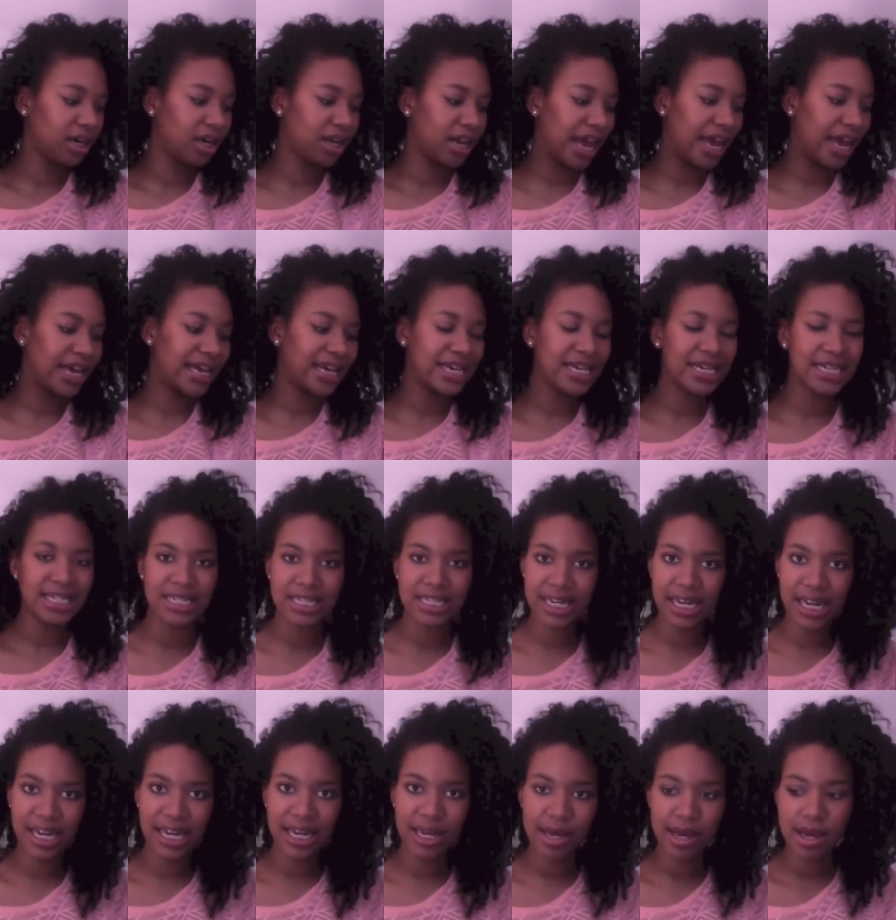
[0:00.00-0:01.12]
like
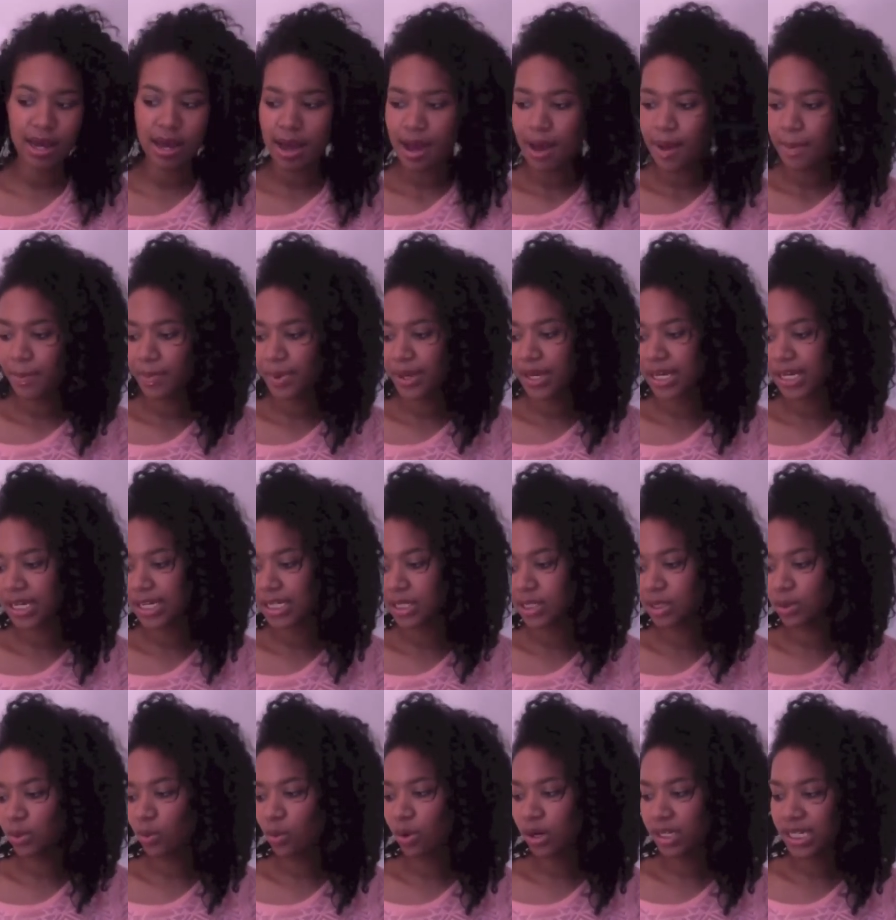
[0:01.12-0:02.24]
easily, because
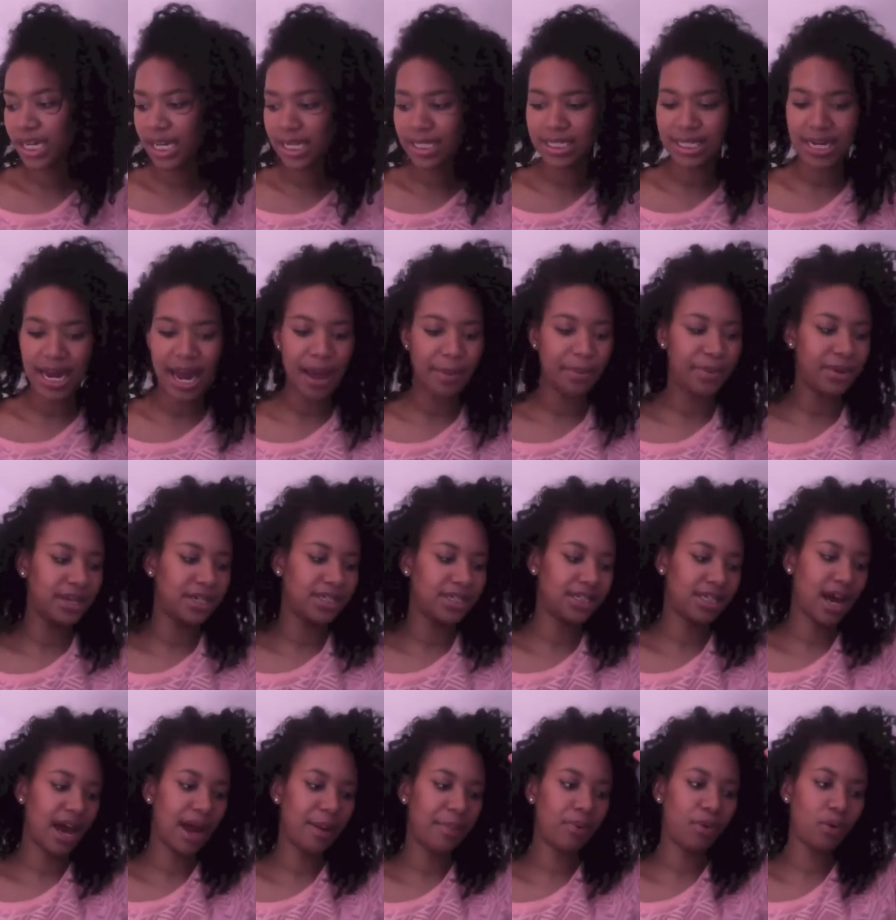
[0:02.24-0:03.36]
what tends to happen is
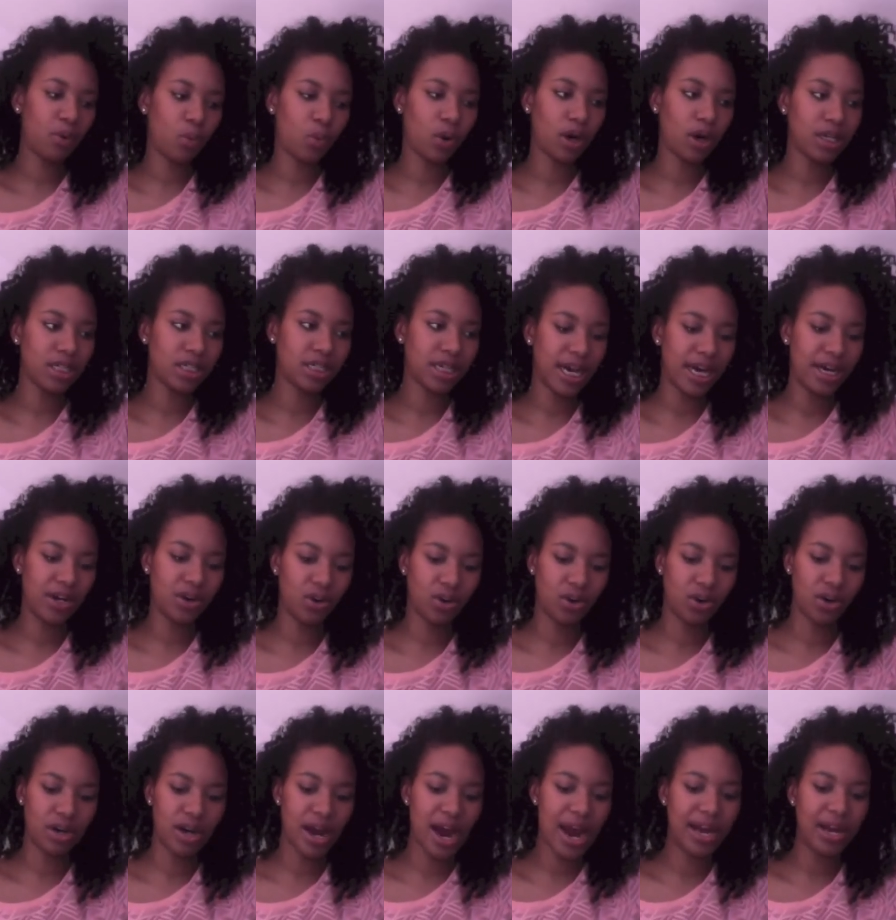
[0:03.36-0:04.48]
that I put one side
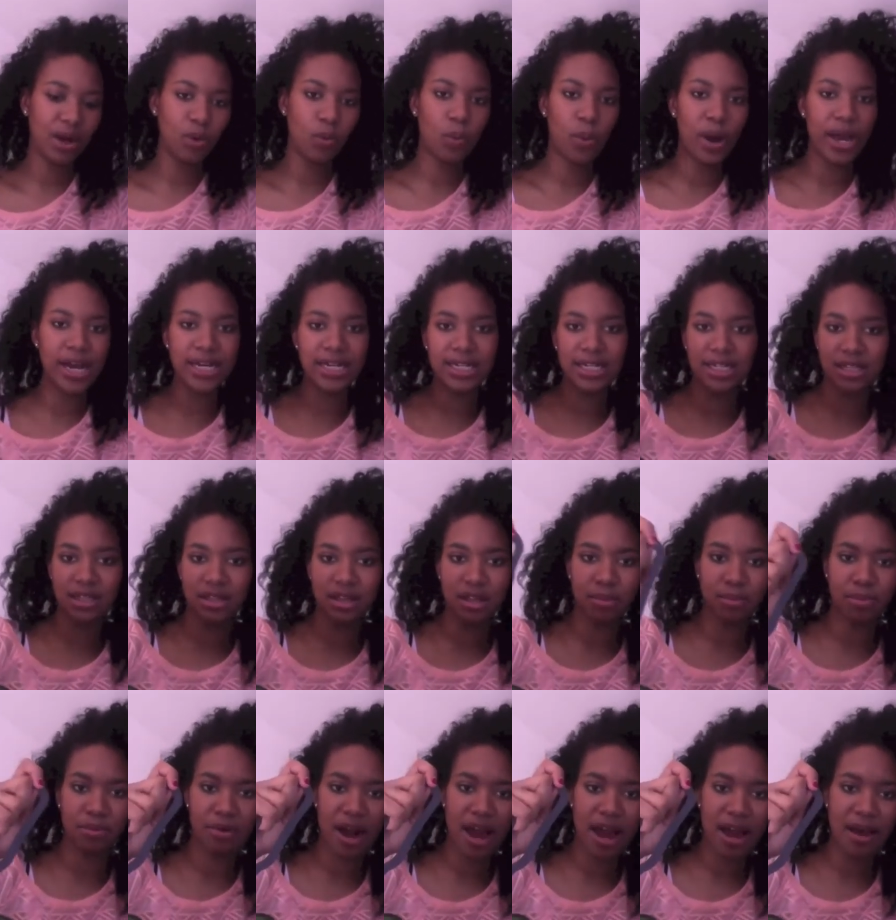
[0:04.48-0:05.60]
on and it weighs the
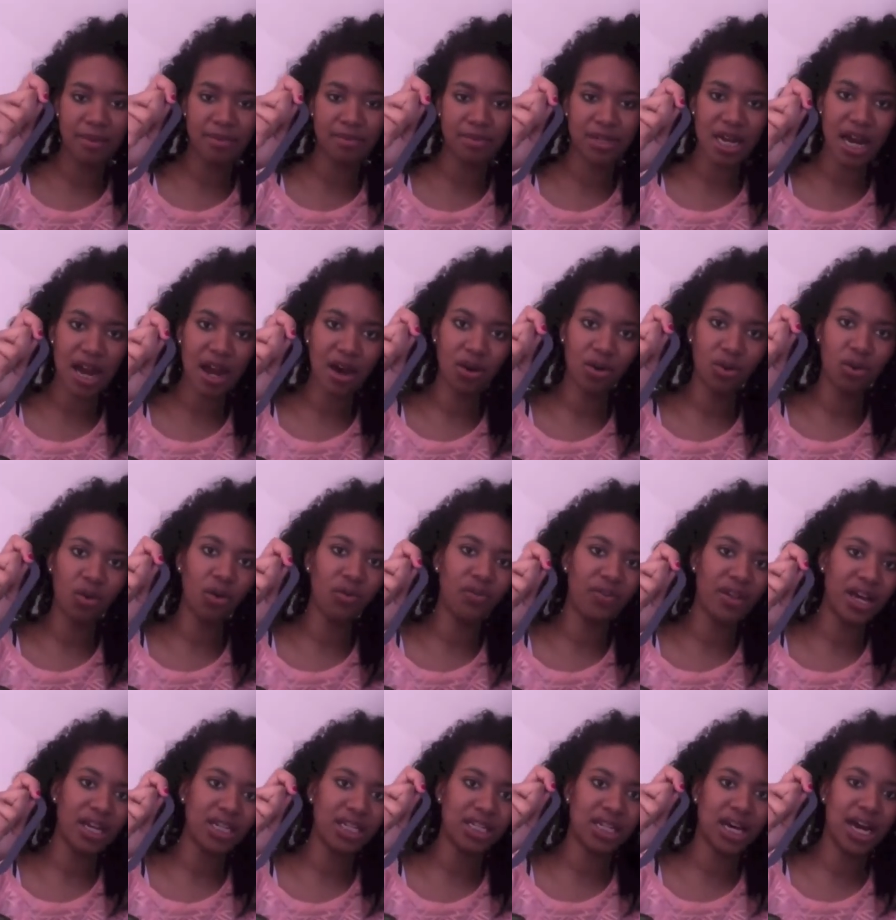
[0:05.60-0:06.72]
pram down on
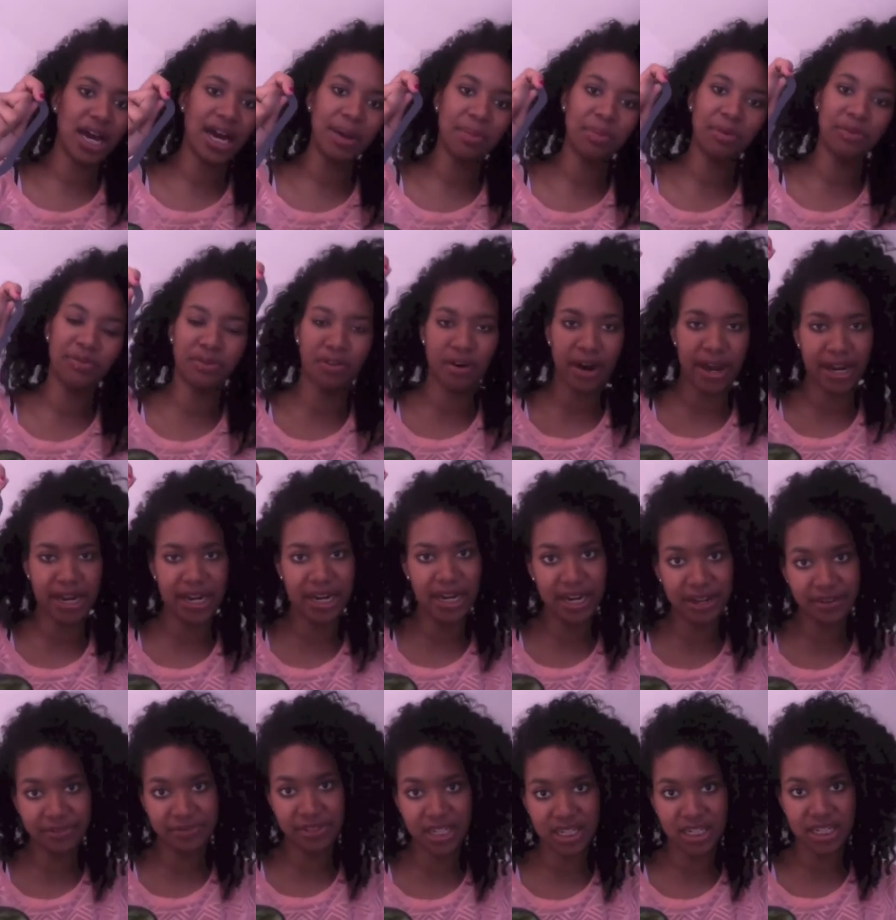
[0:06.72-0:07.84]
that side before I can
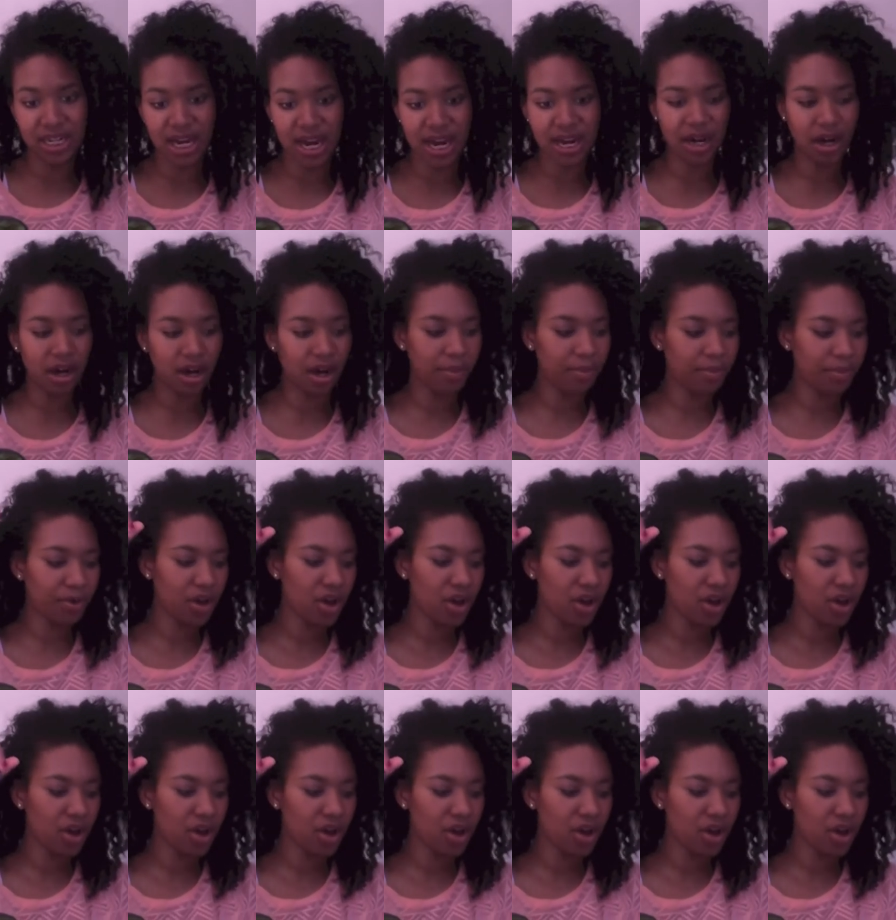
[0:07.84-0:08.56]
lift this side up,